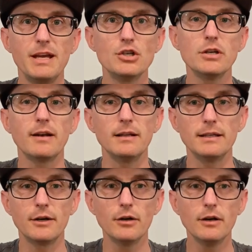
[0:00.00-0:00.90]
patient, and a
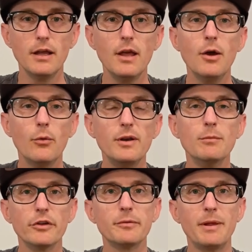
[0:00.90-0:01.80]
litter, we'd
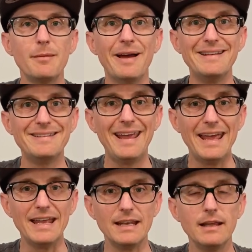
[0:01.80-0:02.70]
multiply by
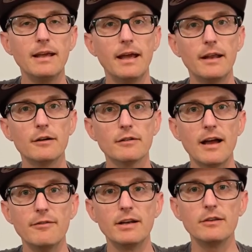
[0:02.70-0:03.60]
10 and
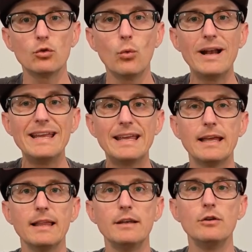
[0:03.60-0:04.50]
arrive at a 20
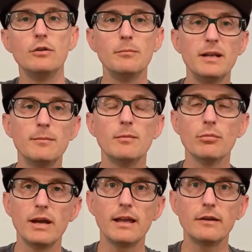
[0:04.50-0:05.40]
kilonewton minimum
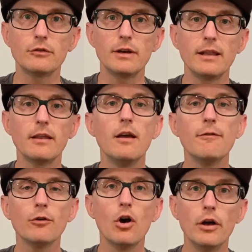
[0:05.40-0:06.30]
braking strength
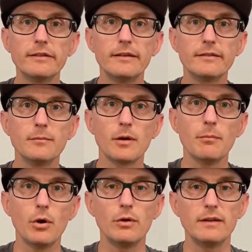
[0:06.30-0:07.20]
for all system
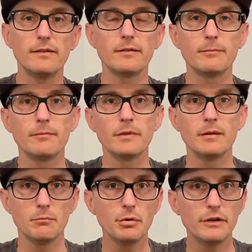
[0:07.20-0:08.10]
components.
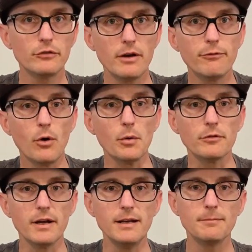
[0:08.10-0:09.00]
Pretty straightforward,
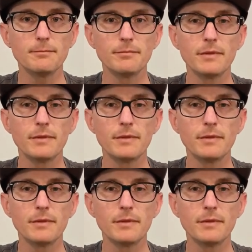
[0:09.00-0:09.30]
right?